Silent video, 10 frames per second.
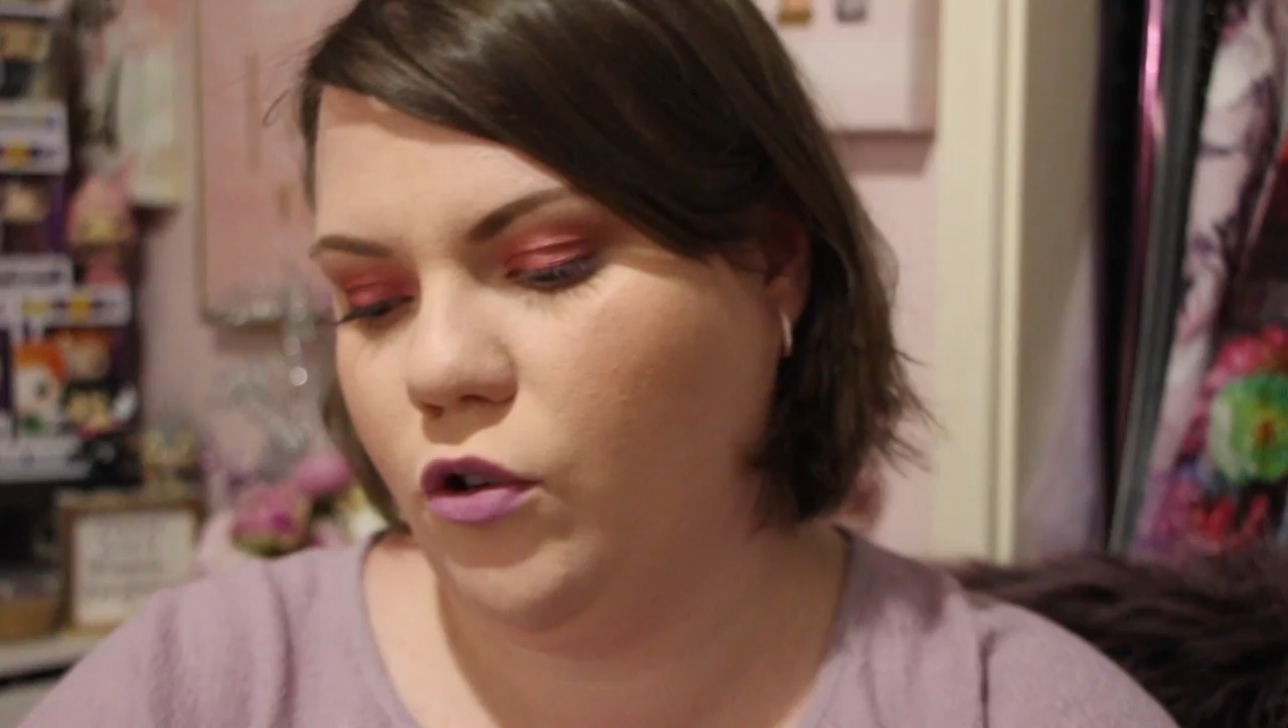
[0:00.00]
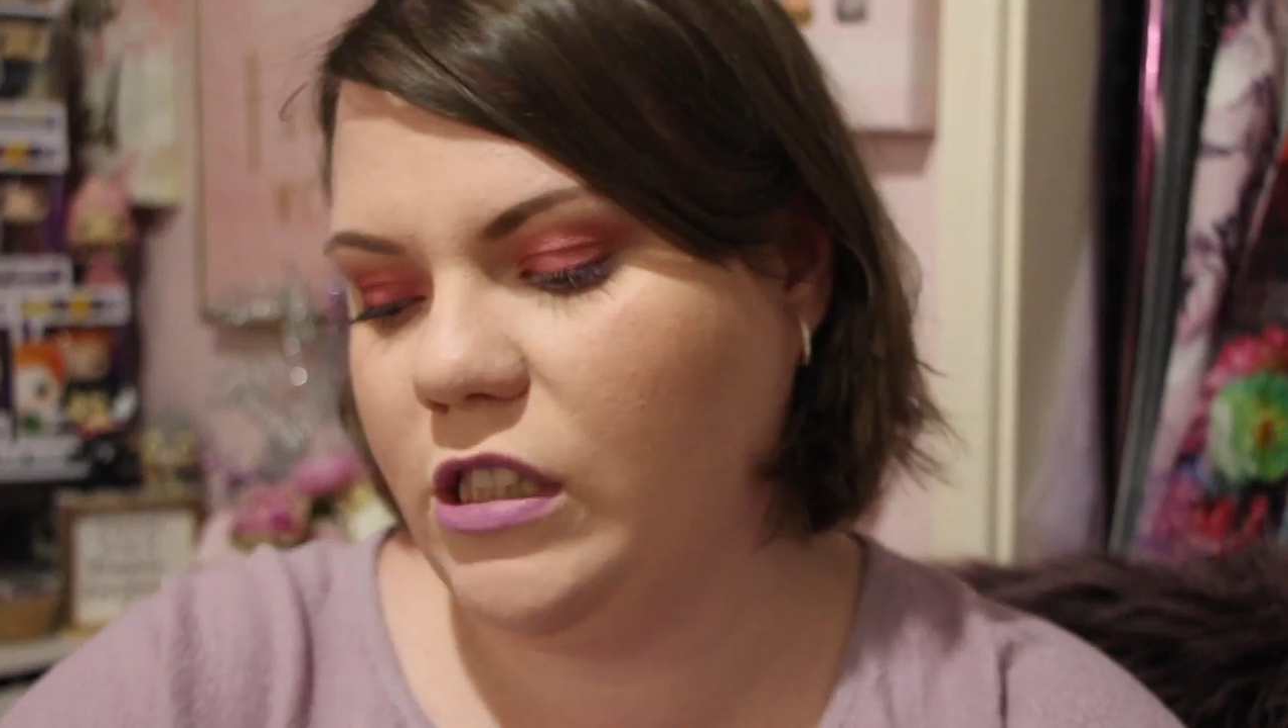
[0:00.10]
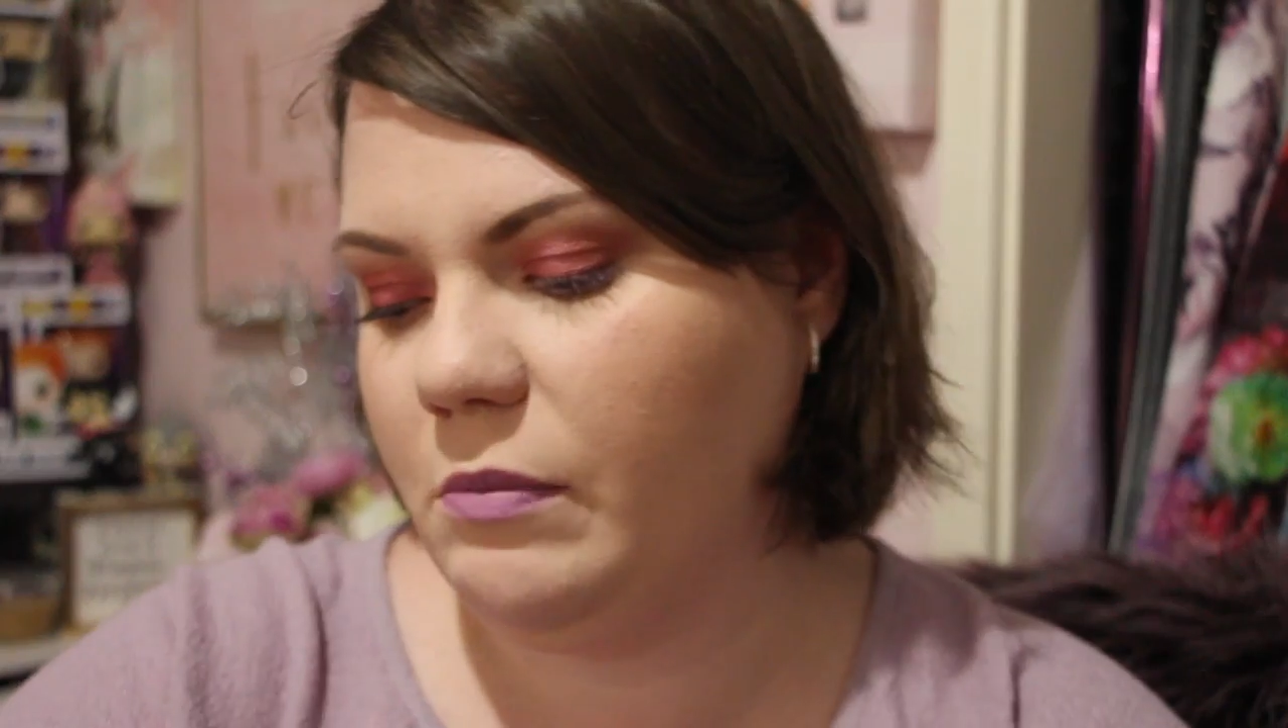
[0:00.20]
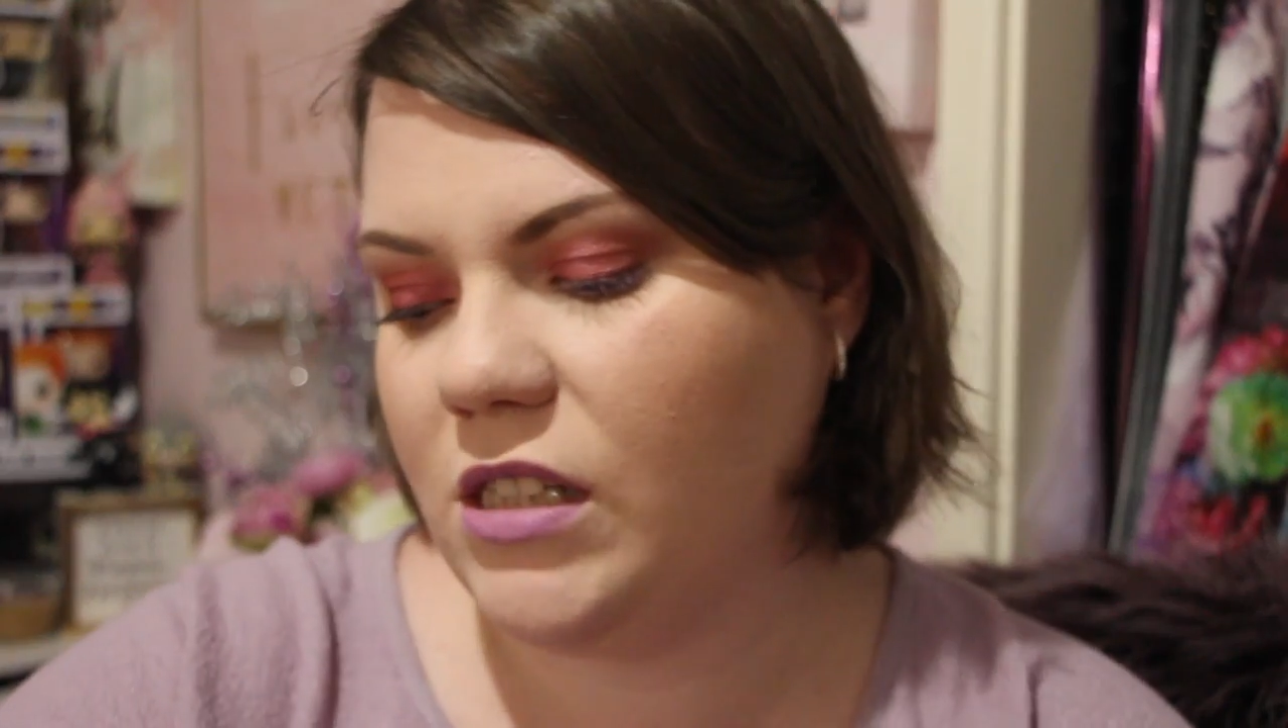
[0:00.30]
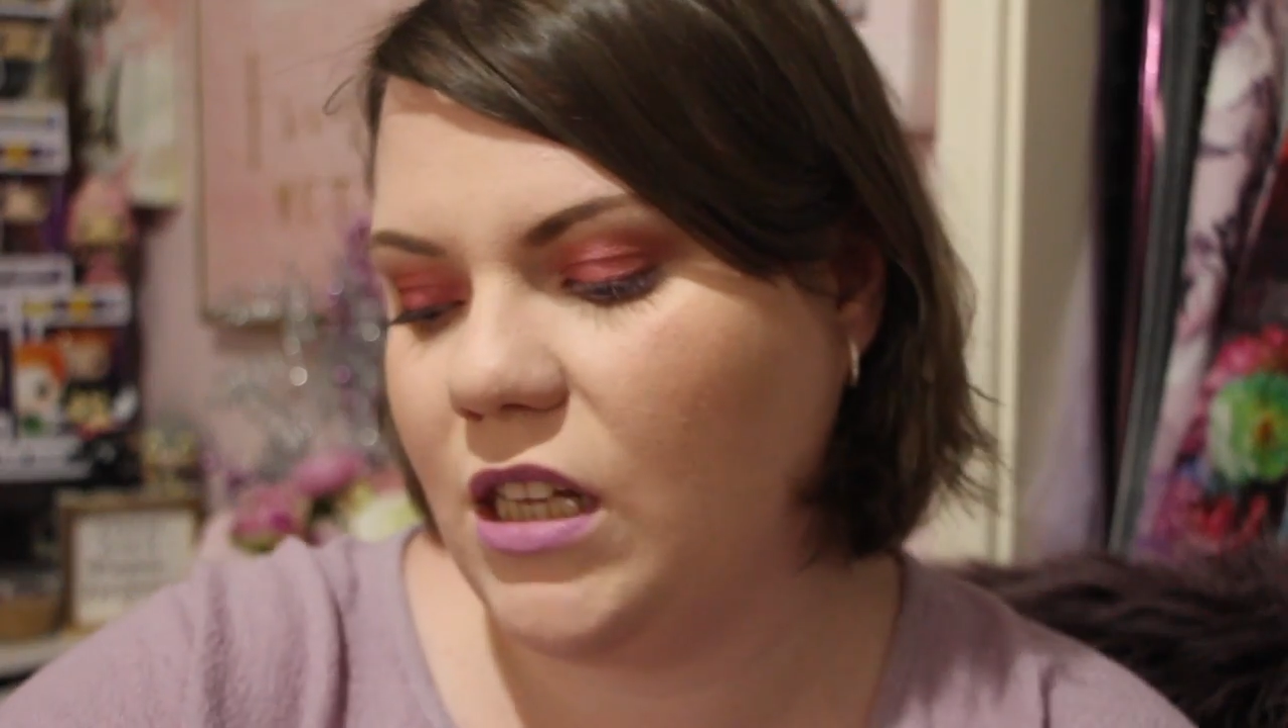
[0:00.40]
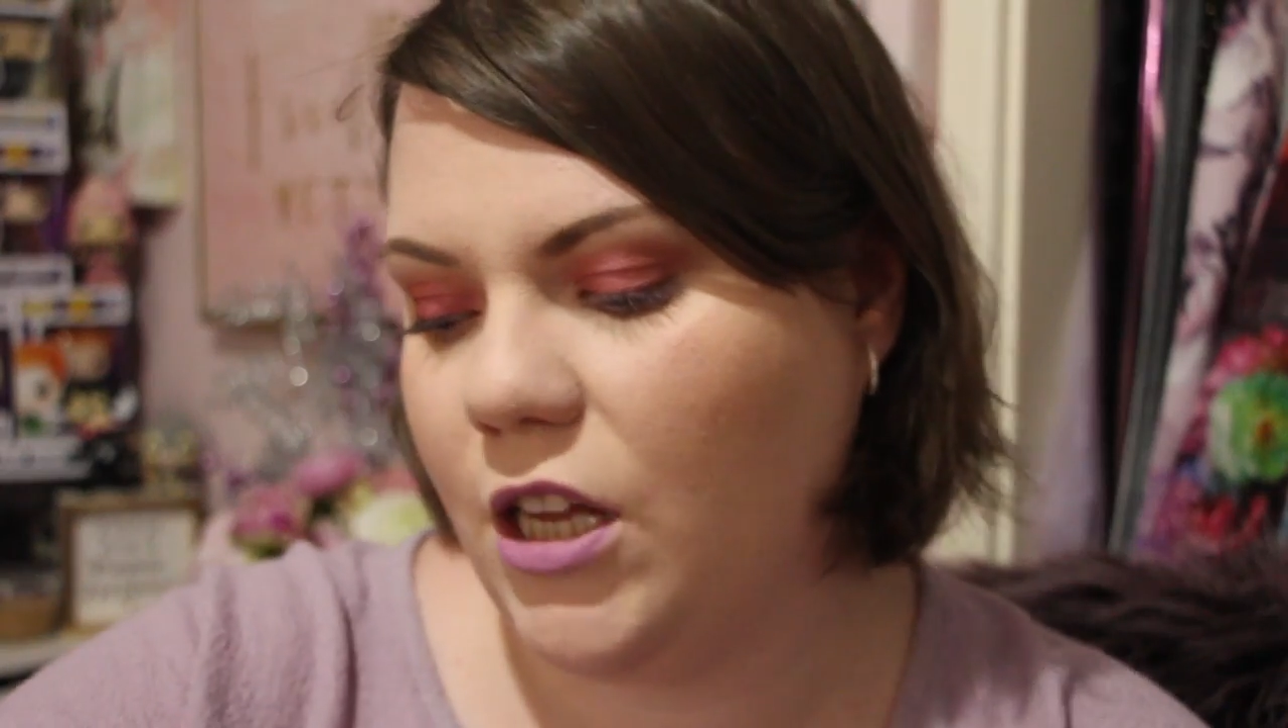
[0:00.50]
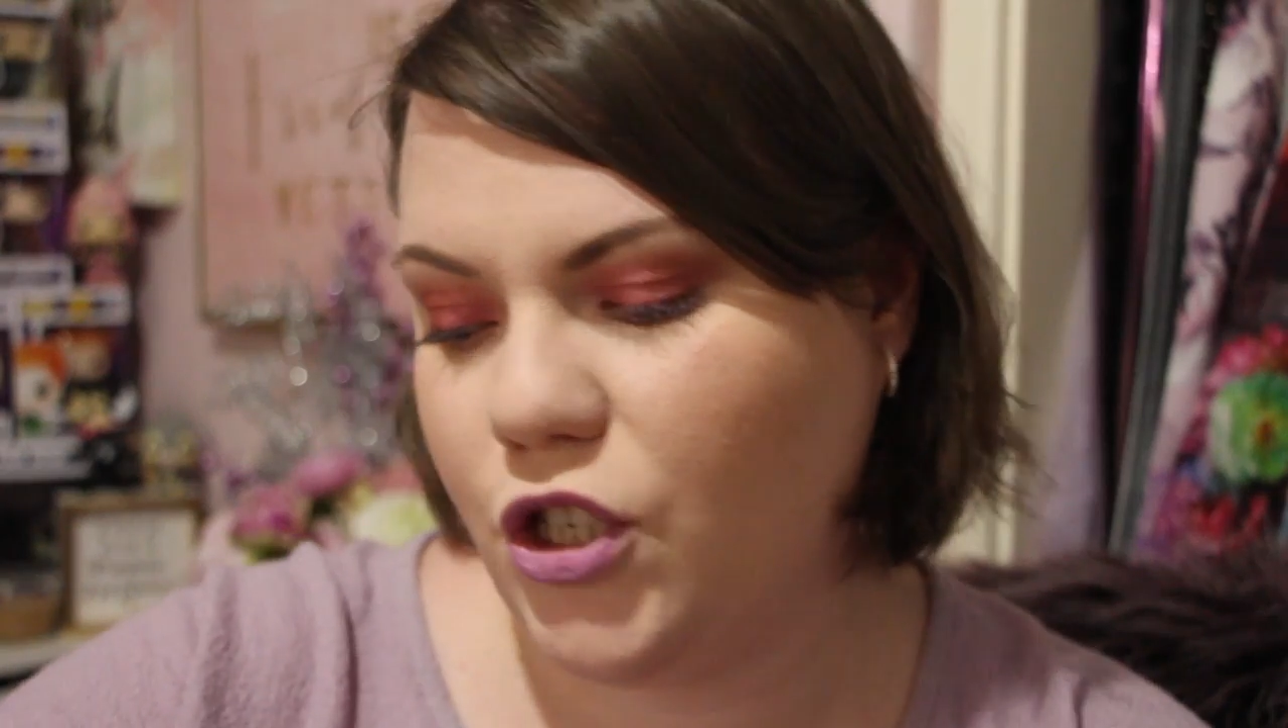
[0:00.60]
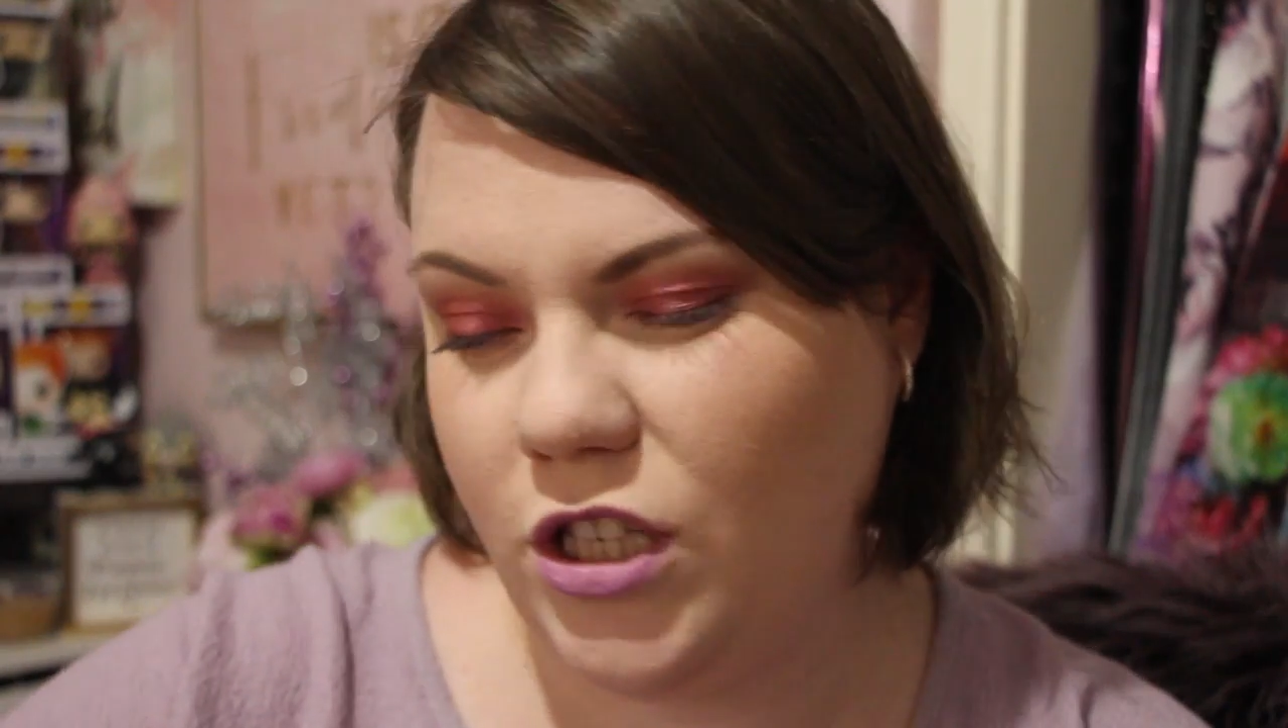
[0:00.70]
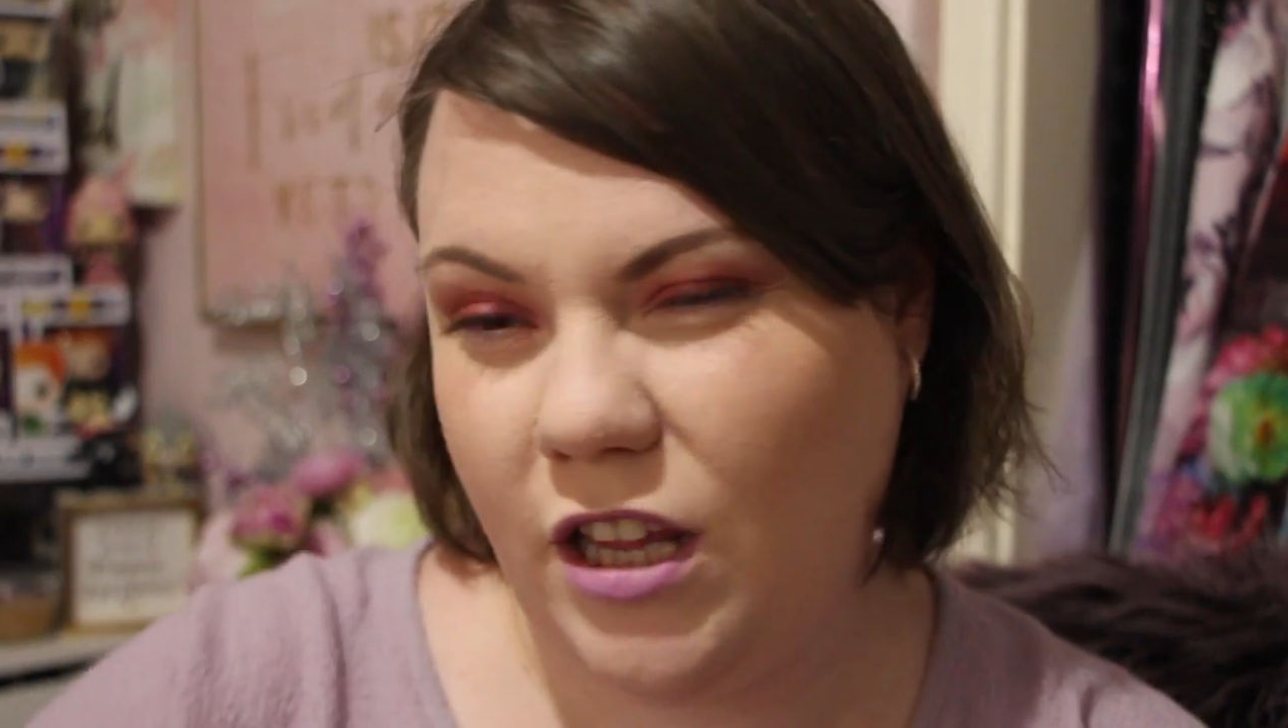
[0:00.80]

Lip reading: Christmas collection